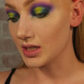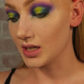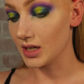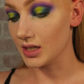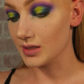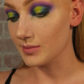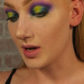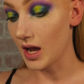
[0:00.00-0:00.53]

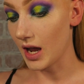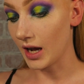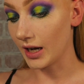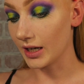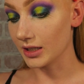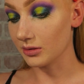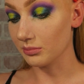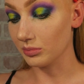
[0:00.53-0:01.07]

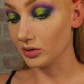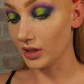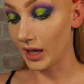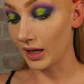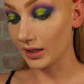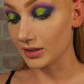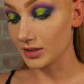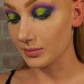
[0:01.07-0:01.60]
add
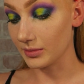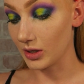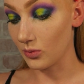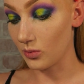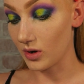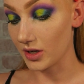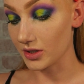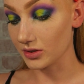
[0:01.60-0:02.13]
black to my
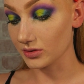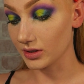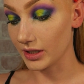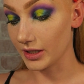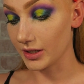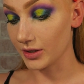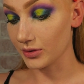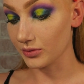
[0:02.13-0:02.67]

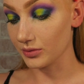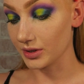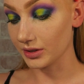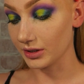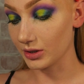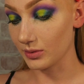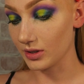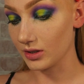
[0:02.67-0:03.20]
waterline
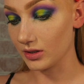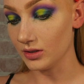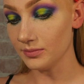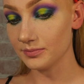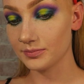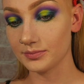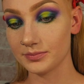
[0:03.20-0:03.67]
really quick. Oh!